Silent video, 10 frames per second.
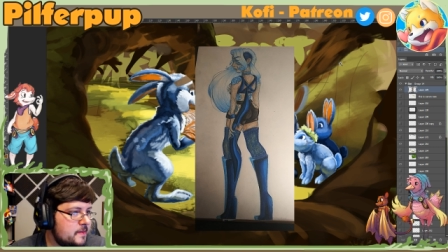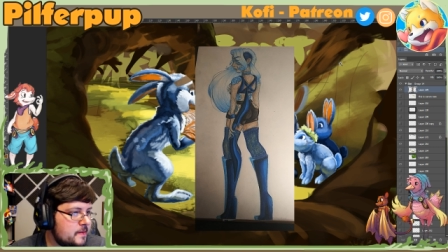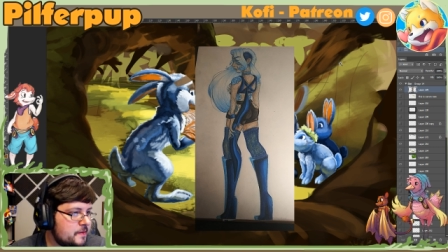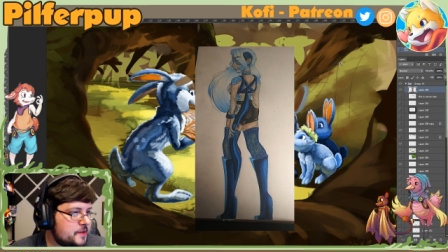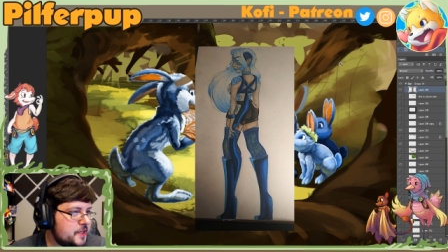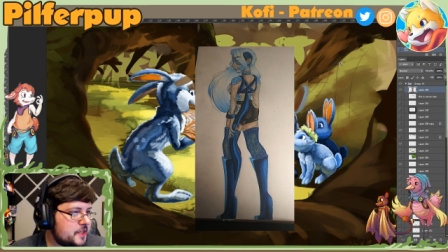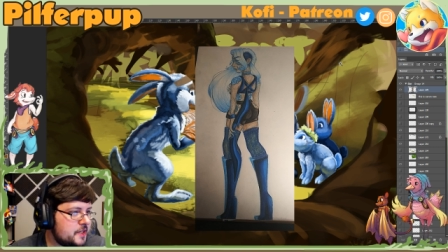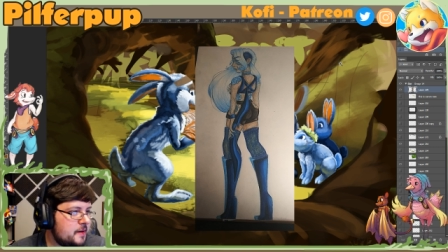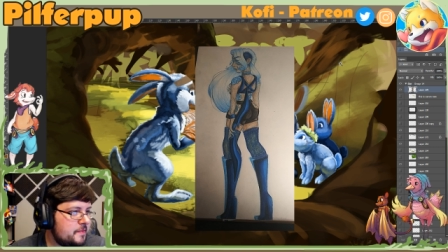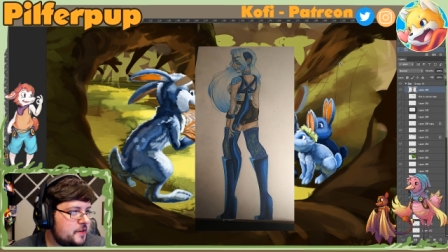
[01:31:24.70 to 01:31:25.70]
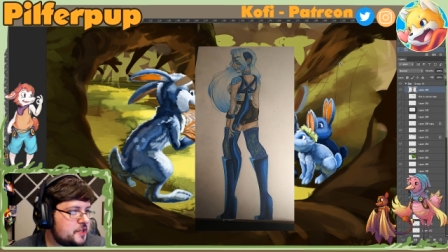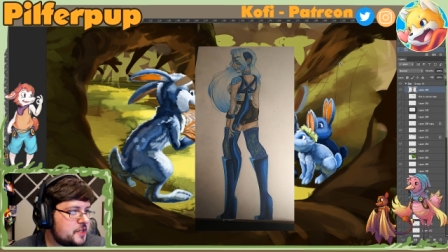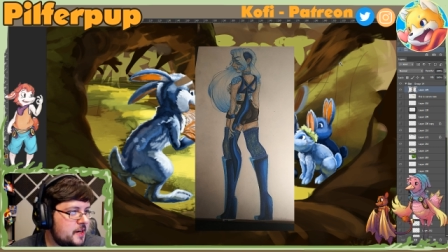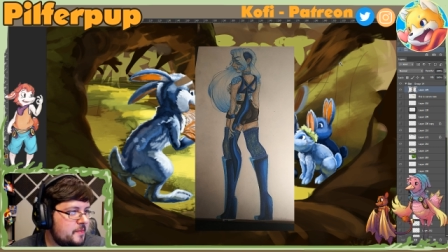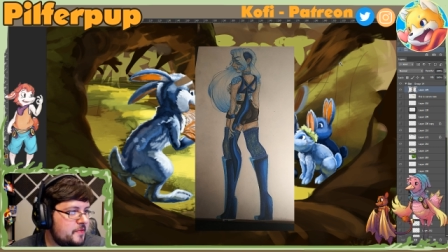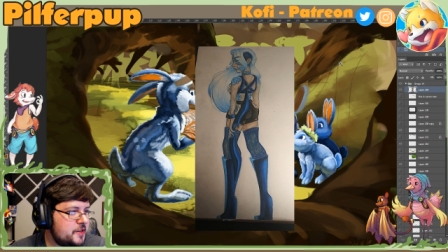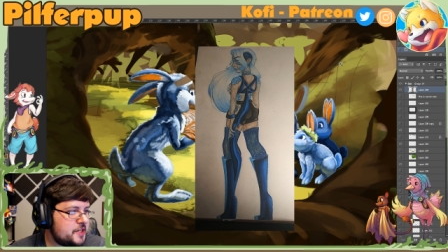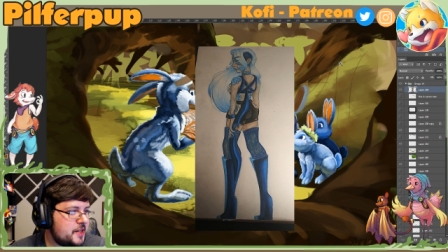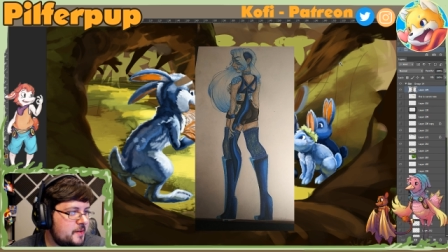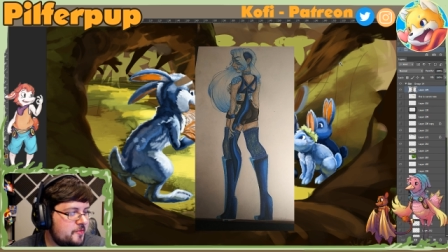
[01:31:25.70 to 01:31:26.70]
Critique time, fridge time, fridge
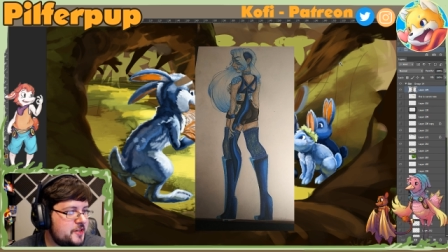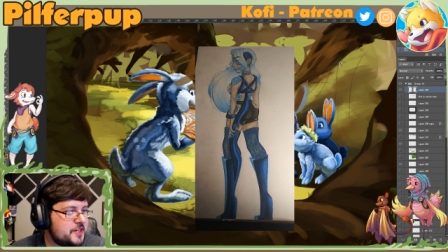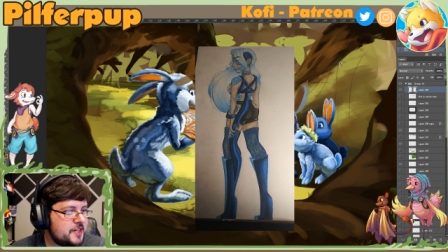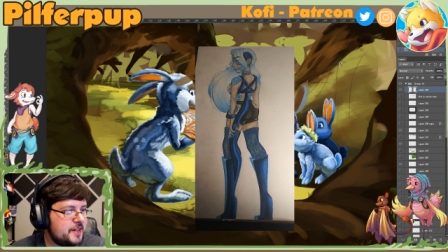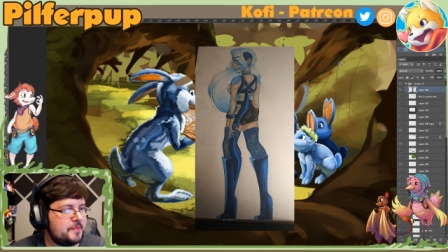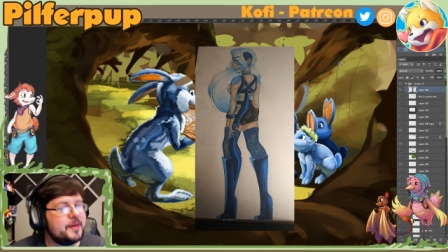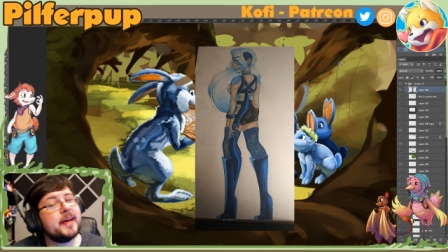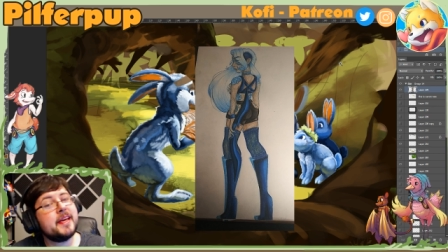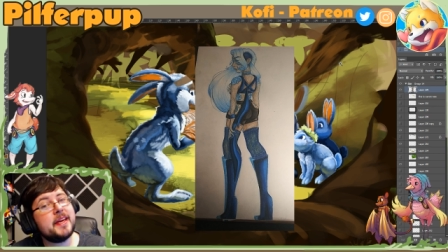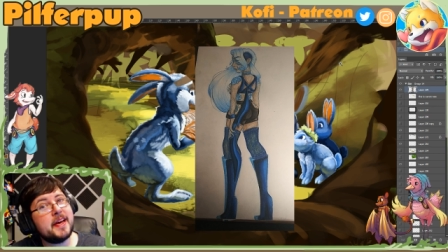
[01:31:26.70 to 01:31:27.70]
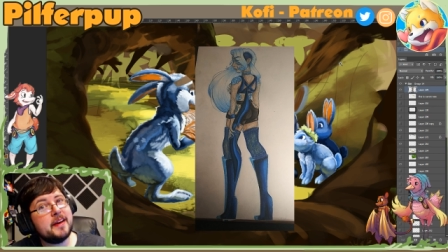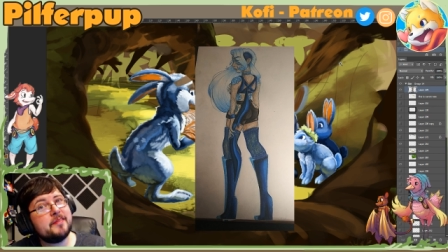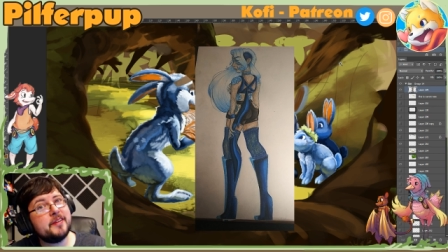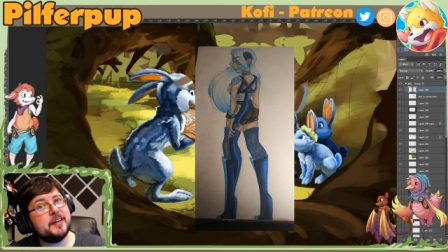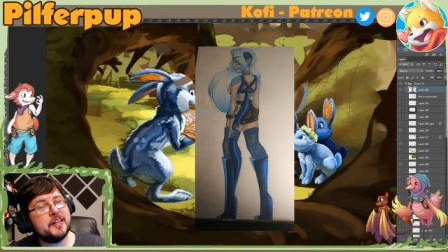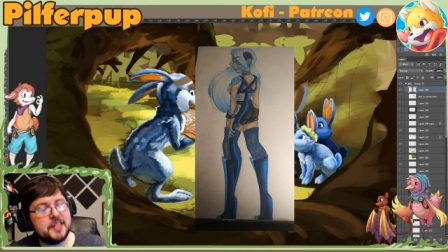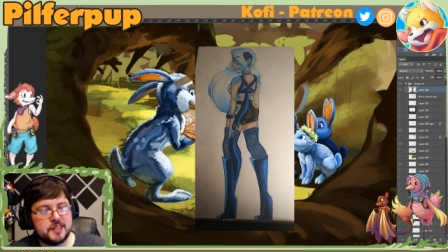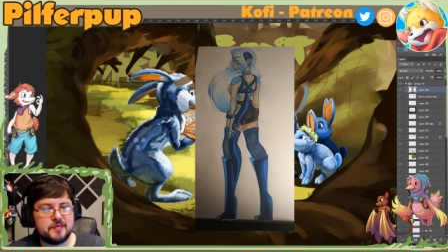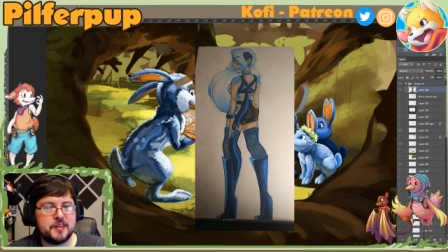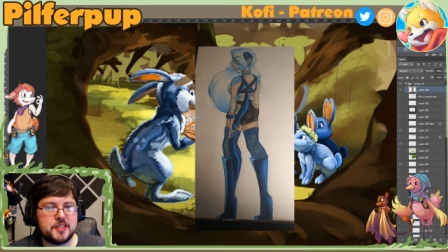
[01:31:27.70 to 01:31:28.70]
time, fridge time. Heck yeah, friend, it is
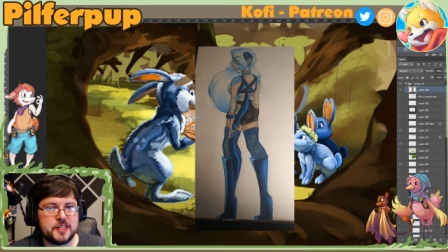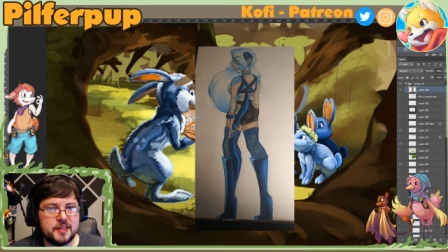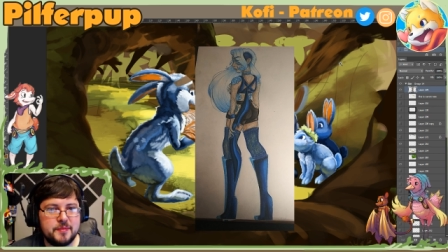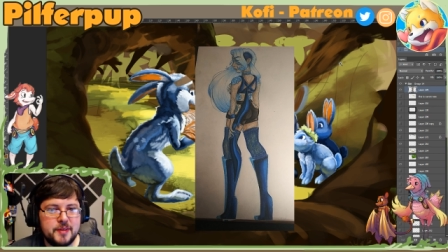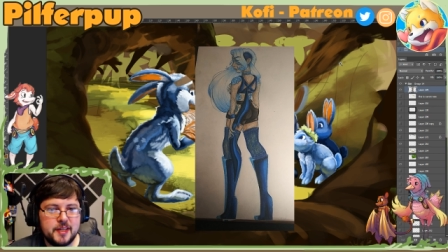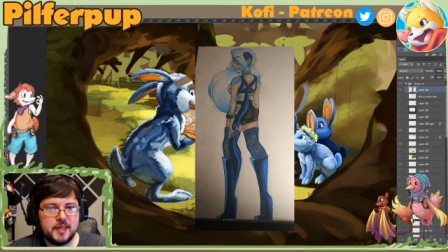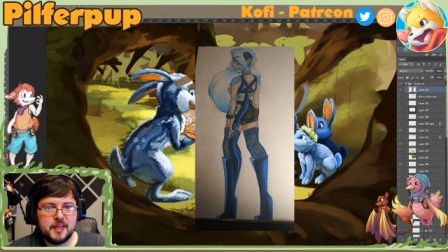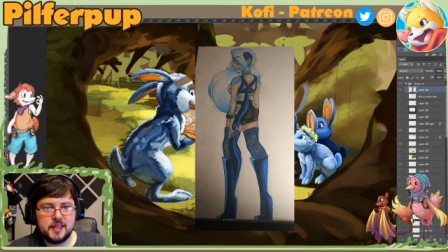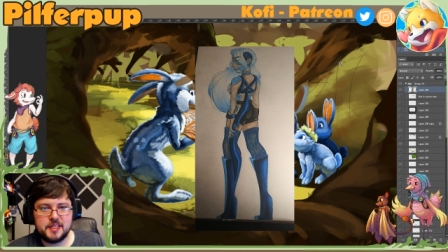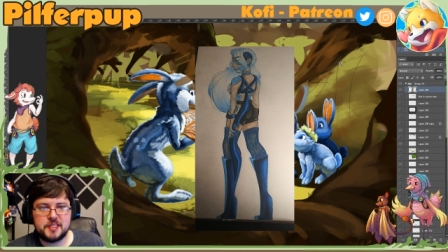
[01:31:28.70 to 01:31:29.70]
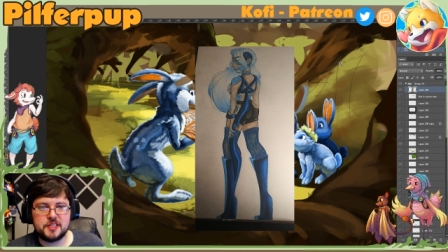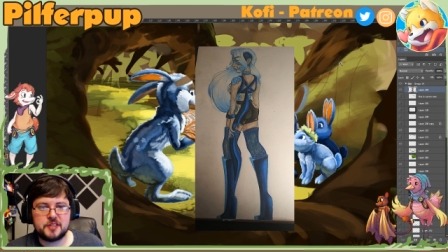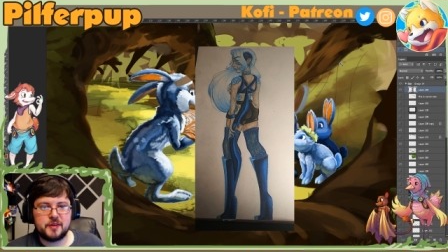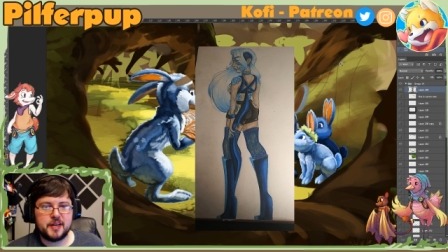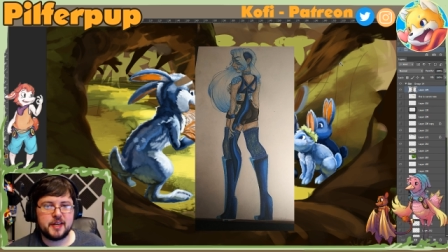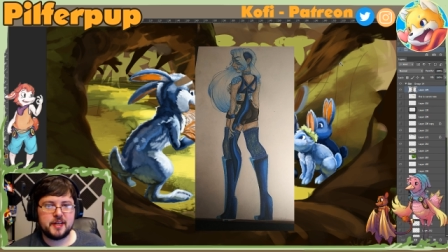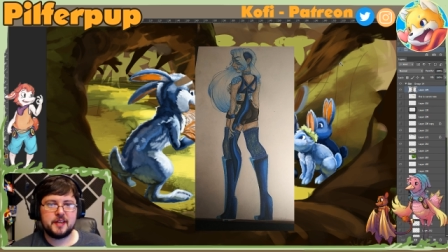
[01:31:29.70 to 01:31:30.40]
fridge time. This is great.